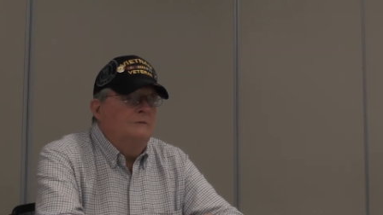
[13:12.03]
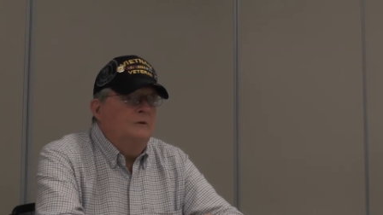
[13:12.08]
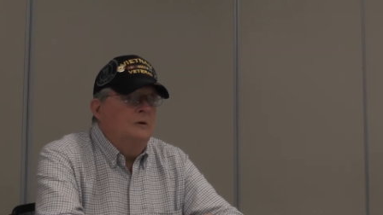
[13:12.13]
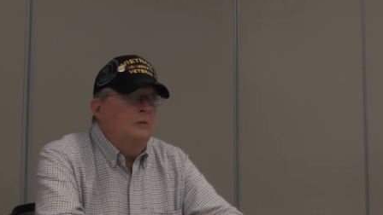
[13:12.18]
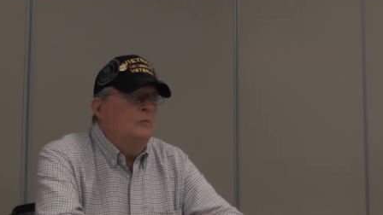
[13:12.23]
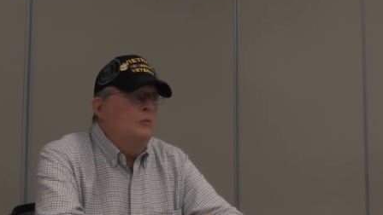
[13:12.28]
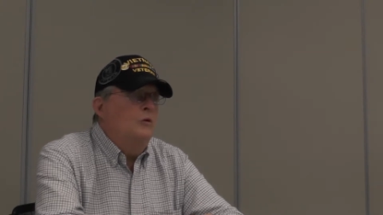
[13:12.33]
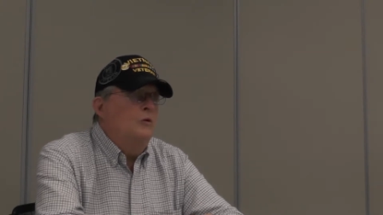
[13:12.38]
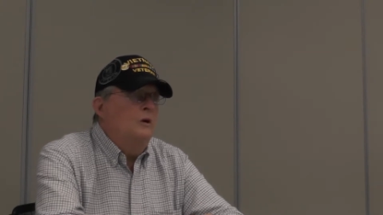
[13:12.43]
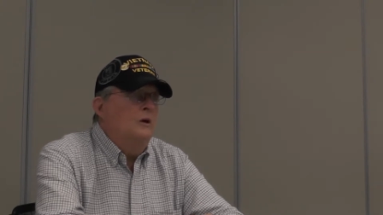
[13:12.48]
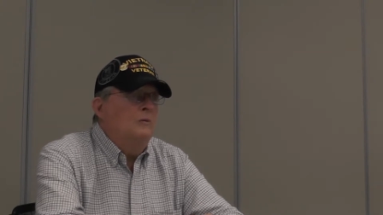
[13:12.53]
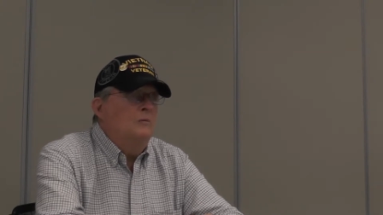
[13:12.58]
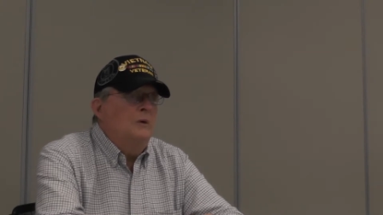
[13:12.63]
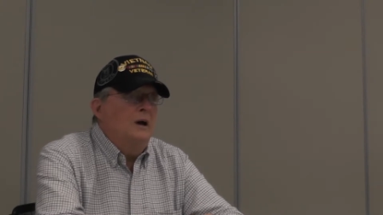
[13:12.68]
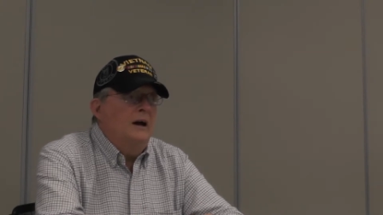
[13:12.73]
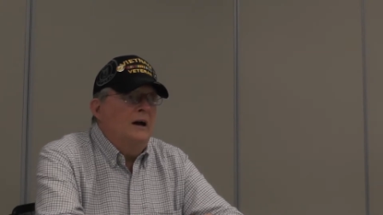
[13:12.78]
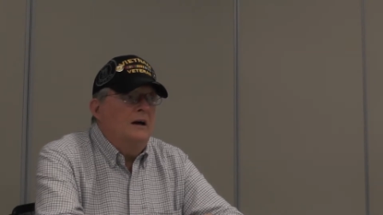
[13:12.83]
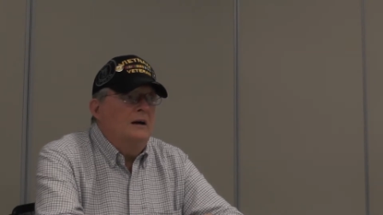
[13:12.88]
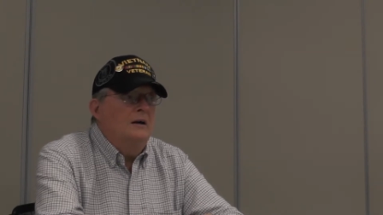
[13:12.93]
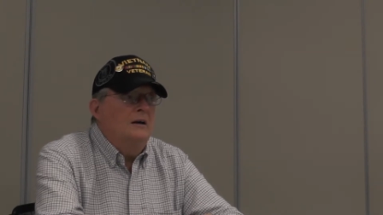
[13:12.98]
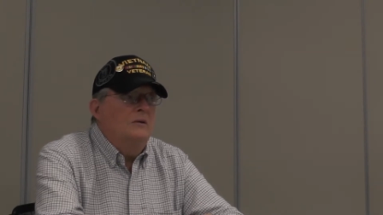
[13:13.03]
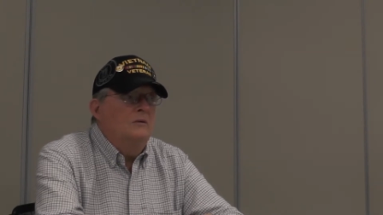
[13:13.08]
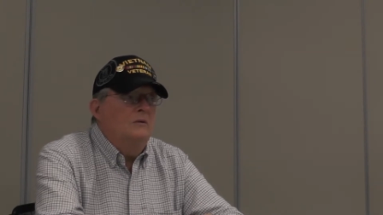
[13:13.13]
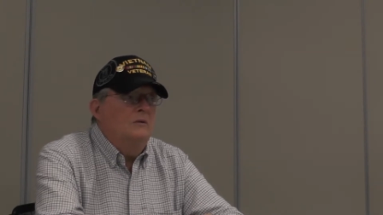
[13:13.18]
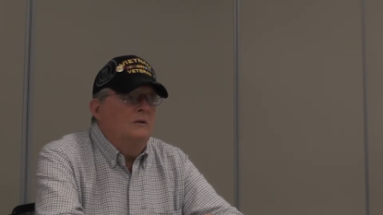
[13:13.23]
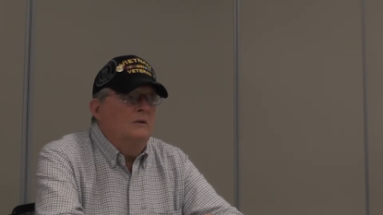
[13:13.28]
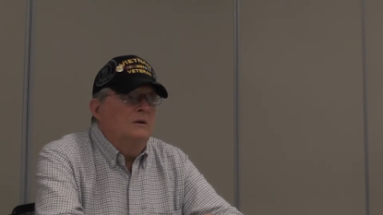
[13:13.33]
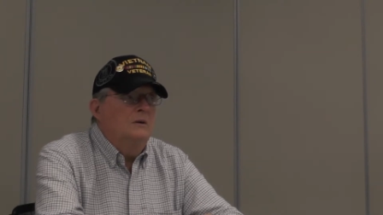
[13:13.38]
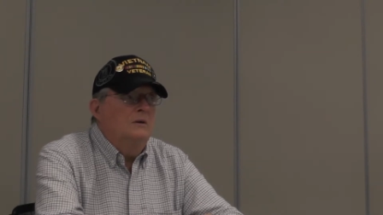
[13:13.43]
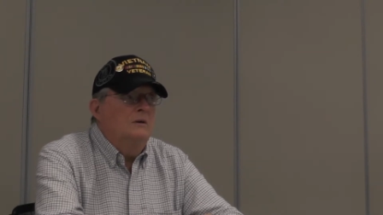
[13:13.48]
reporting back on
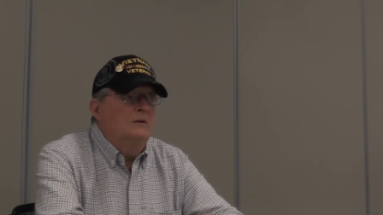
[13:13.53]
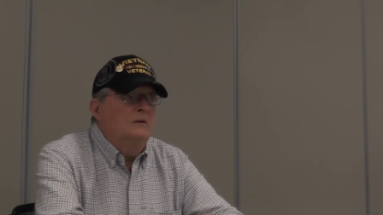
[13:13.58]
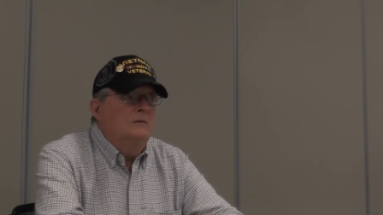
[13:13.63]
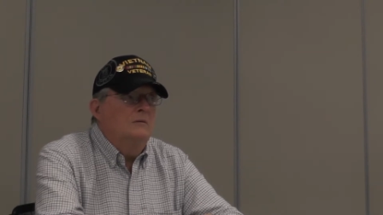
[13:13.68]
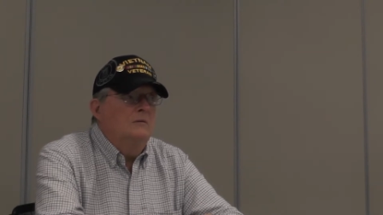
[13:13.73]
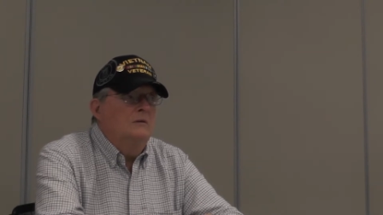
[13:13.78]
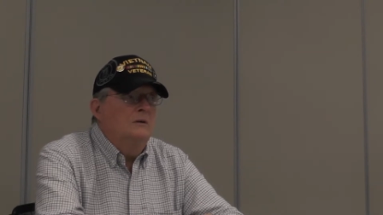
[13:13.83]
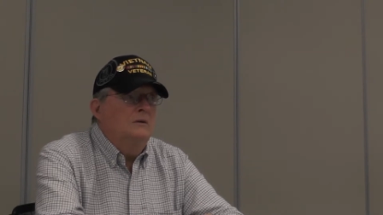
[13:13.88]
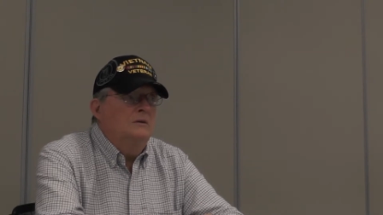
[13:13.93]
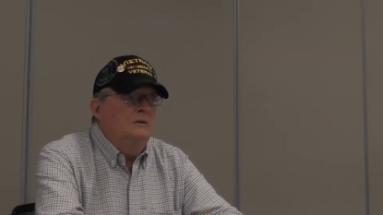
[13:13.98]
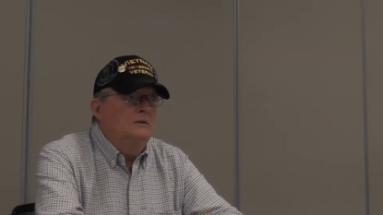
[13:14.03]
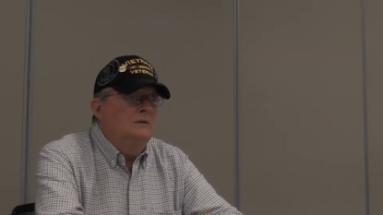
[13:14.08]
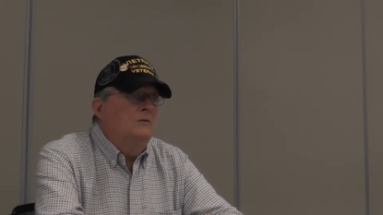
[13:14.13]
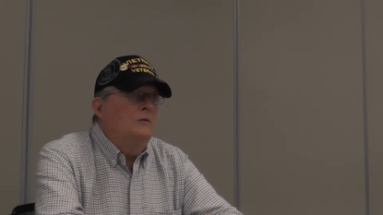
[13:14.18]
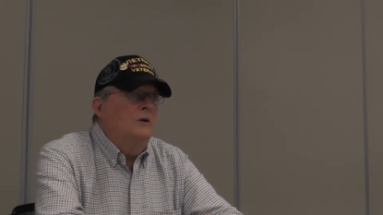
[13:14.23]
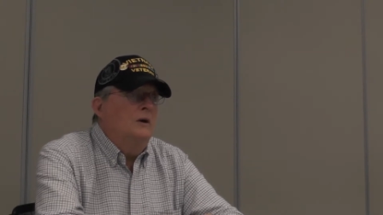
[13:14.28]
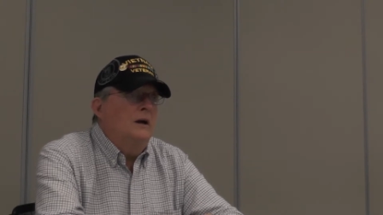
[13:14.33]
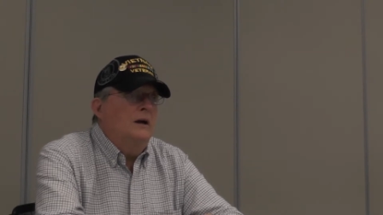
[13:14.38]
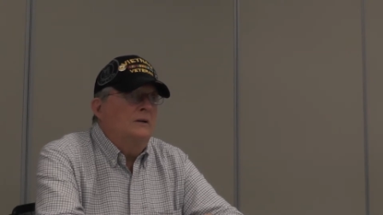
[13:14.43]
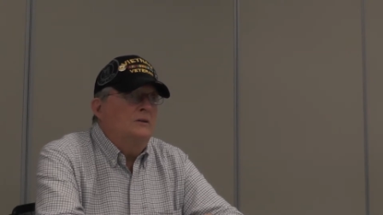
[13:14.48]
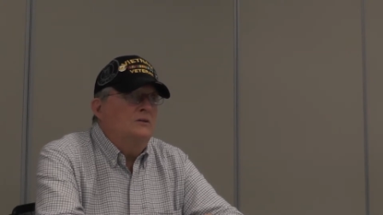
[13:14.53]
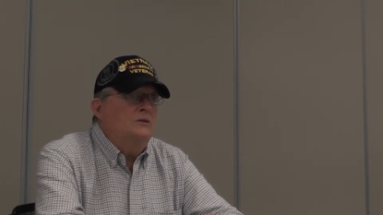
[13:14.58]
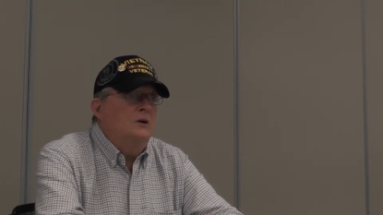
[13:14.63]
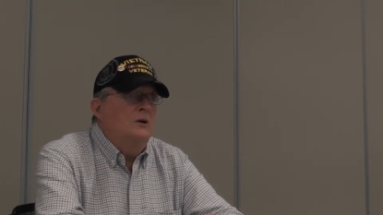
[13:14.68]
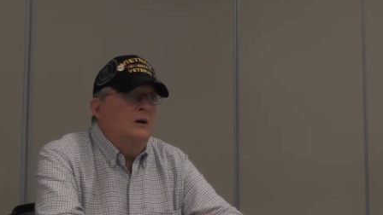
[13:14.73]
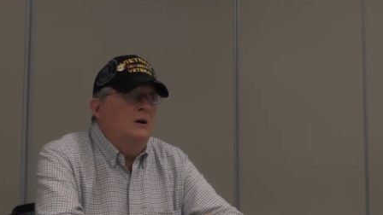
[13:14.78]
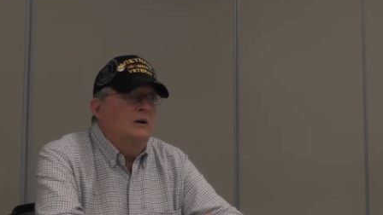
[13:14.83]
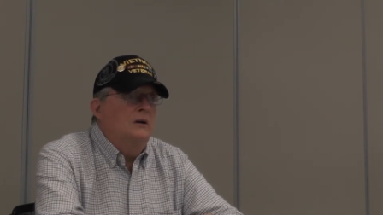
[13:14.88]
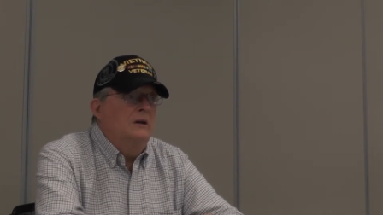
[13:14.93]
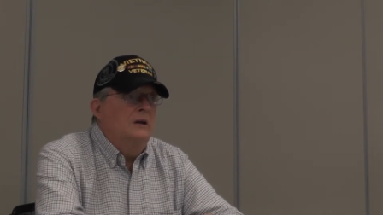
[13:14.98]
what I
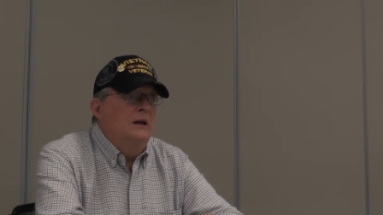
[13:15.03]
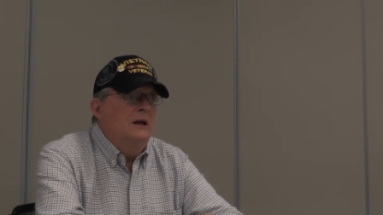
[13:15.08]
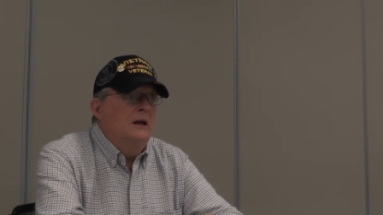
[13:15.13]
saw.